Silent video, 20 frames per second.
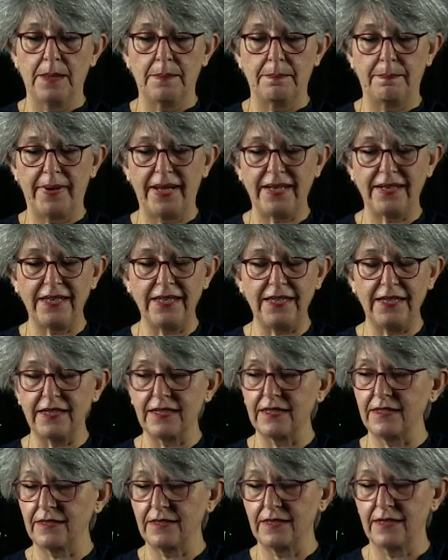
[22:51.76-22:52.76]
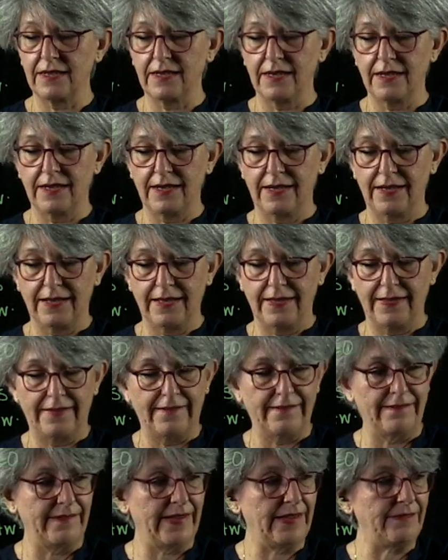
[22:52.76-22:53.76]
But here,
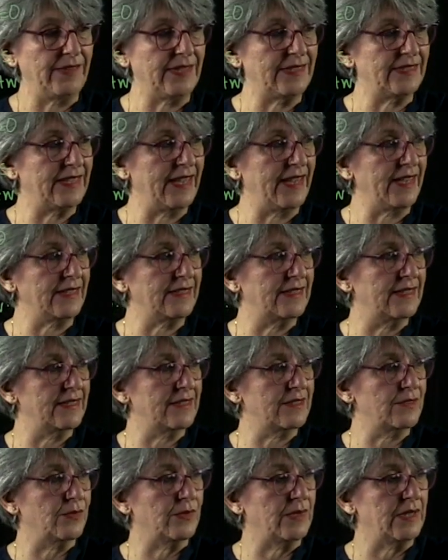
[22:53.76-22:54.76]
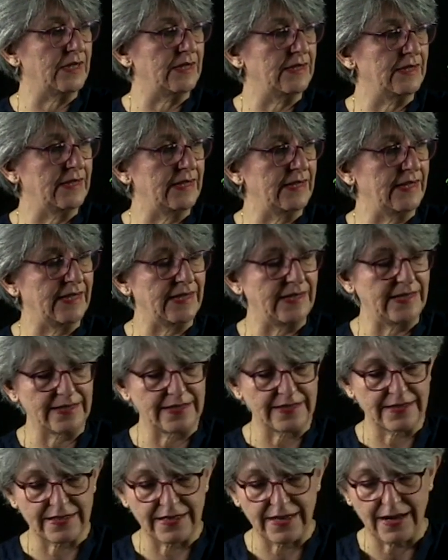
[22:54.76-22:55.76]
when we take this one and
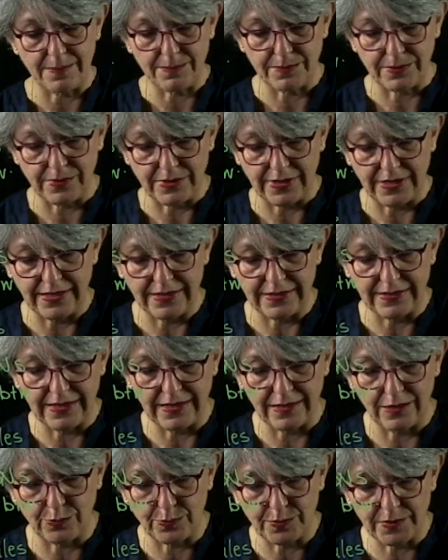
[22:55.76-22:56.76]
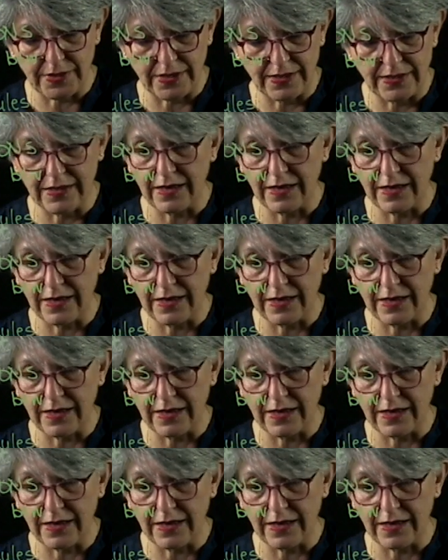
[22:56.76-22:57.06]
extrapolate and obtain